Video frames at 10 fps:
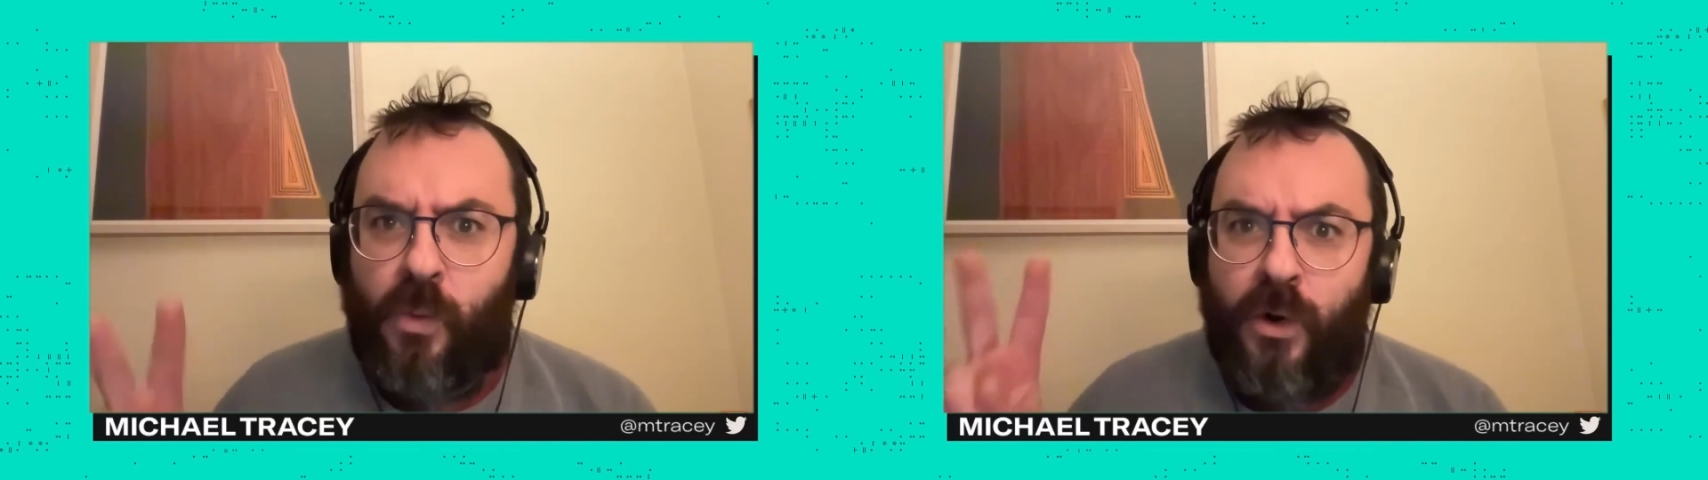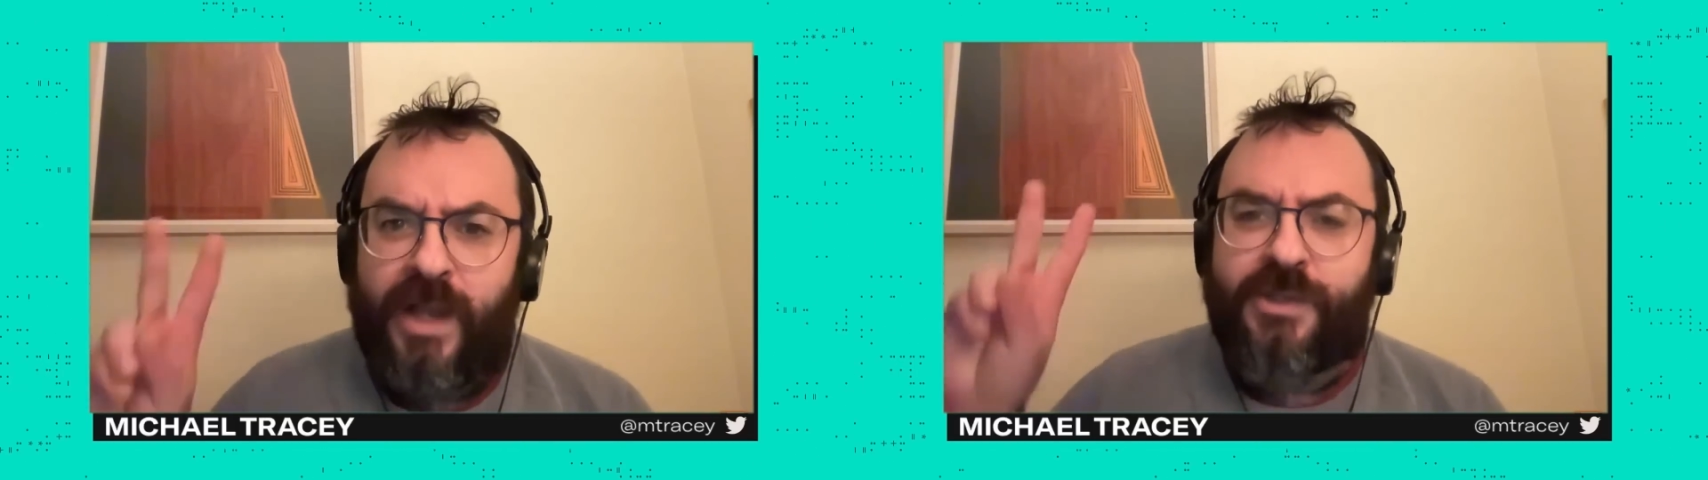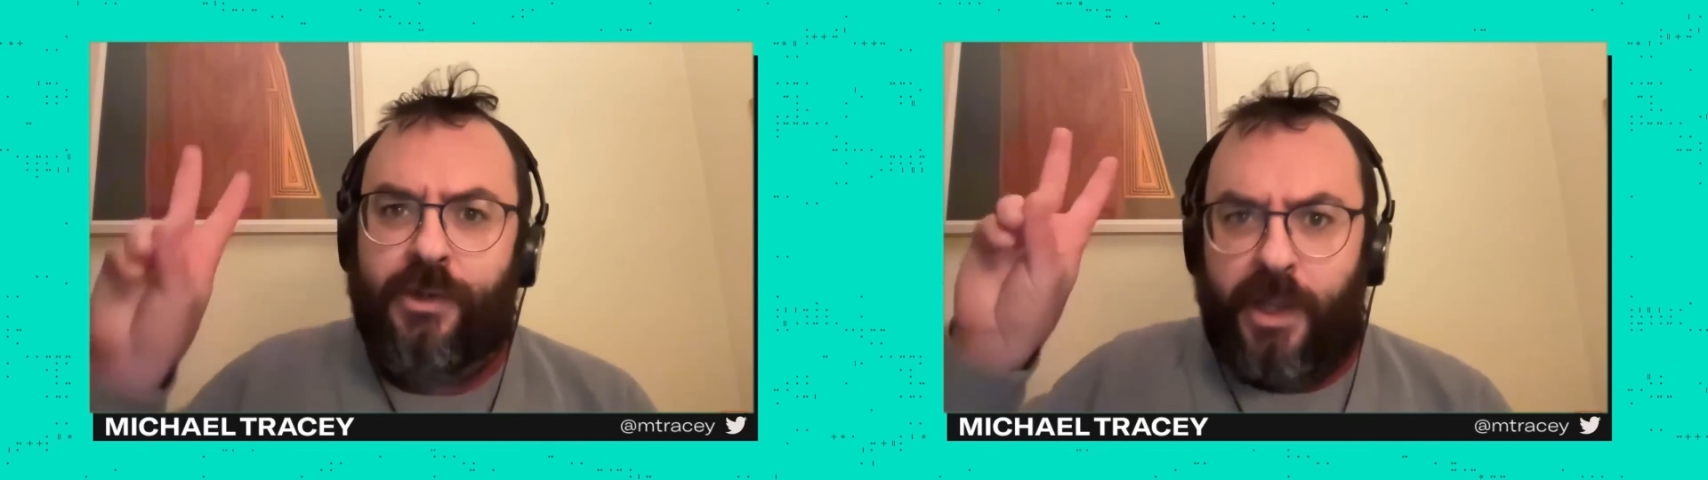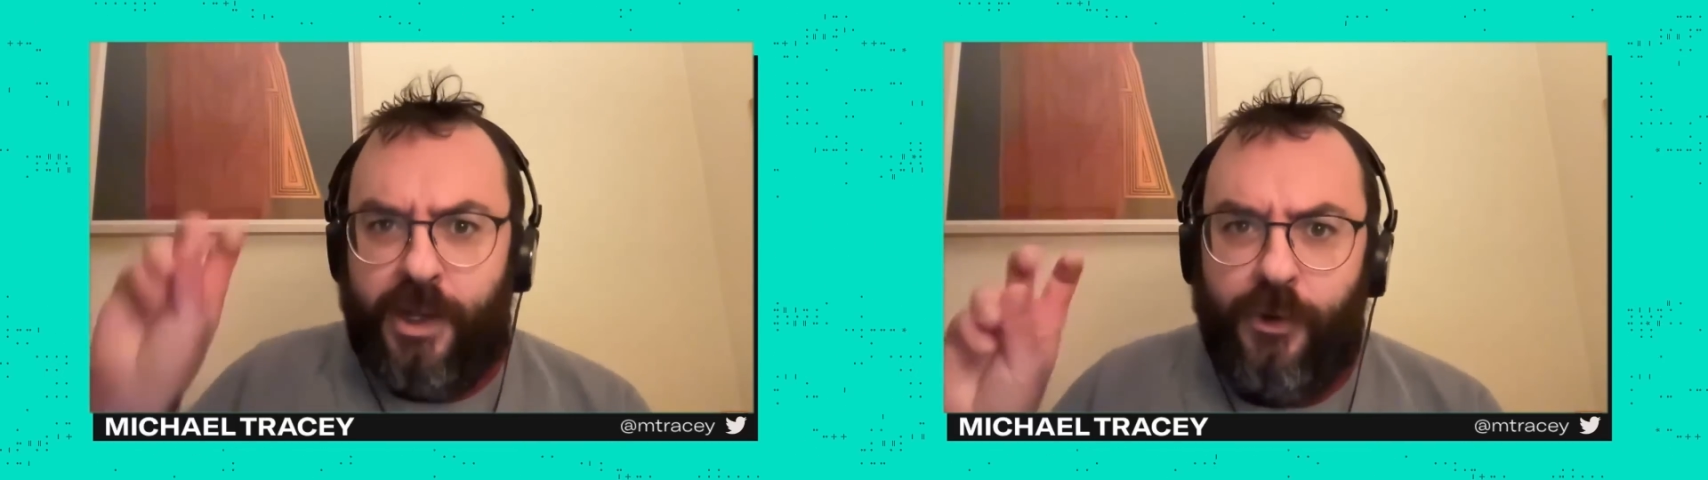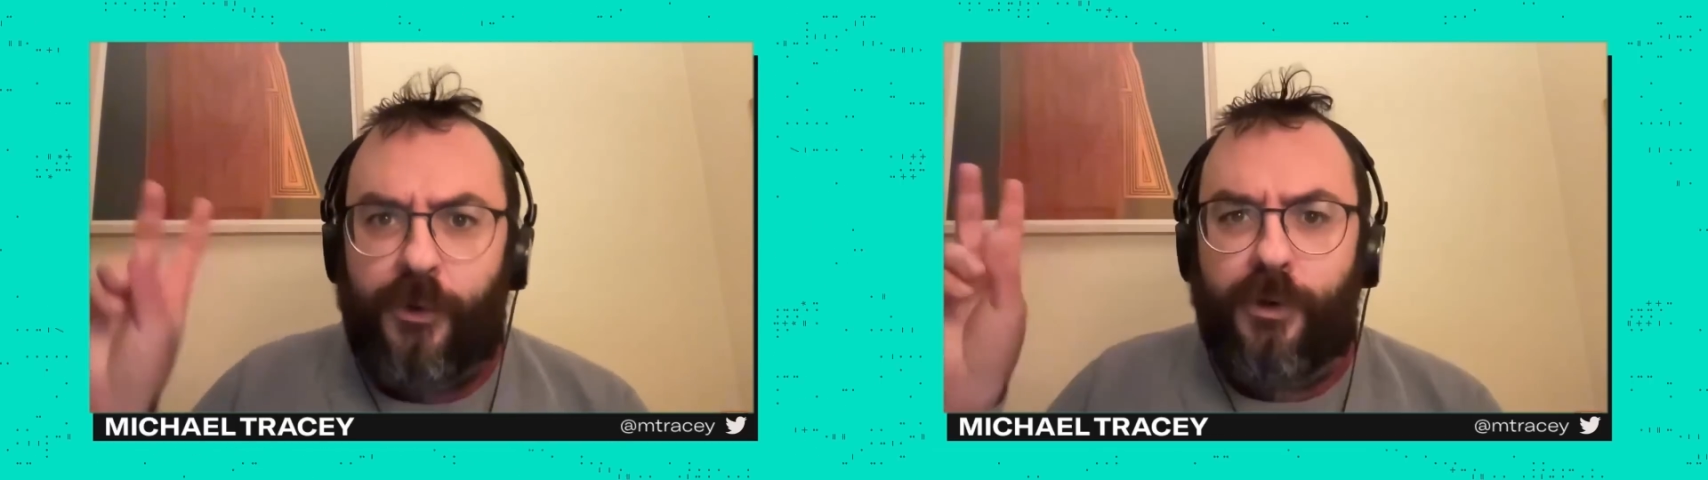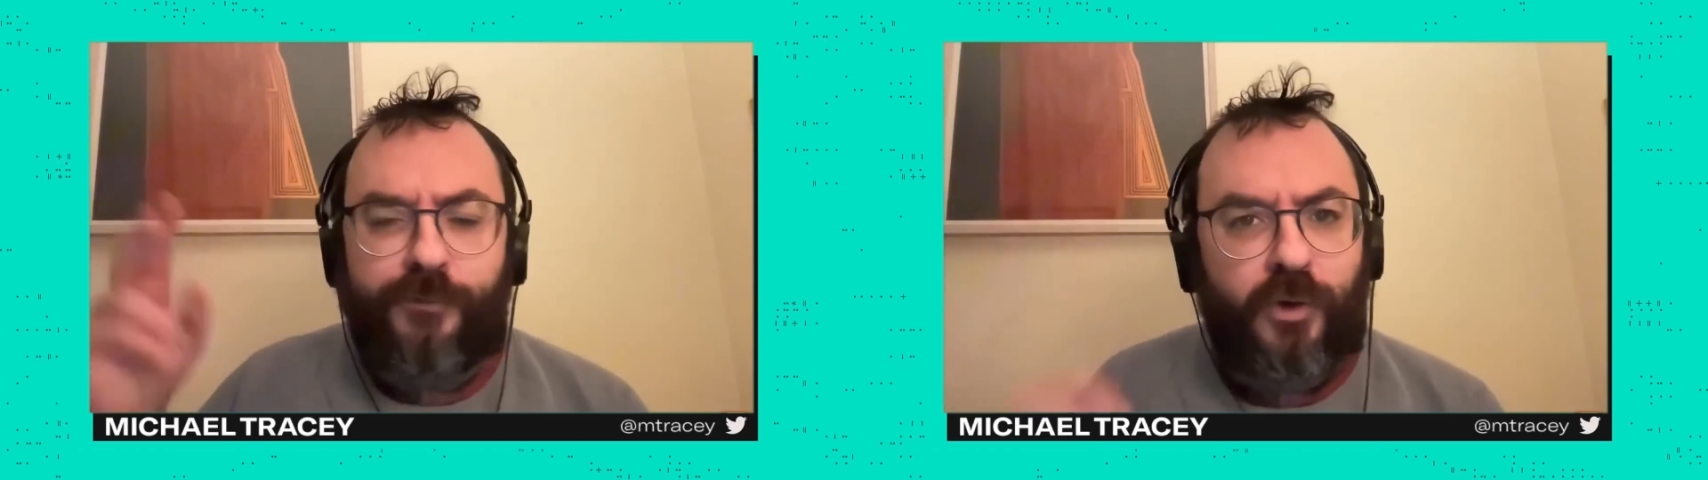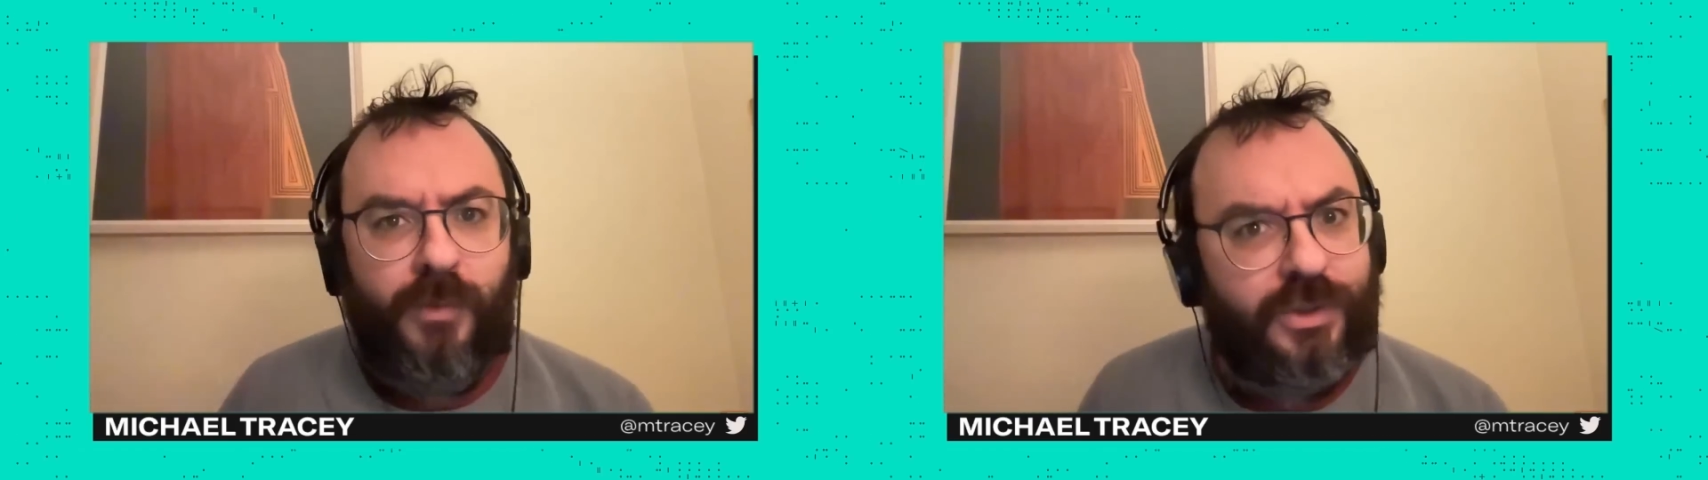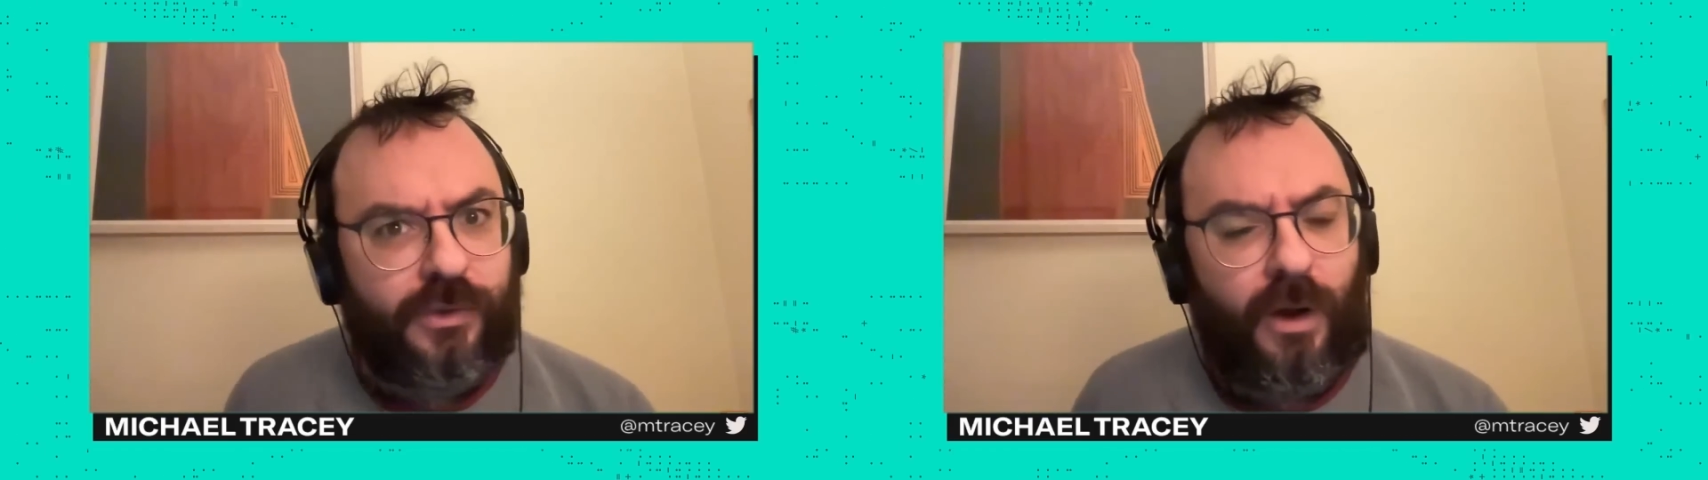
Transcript: quote has lingered for much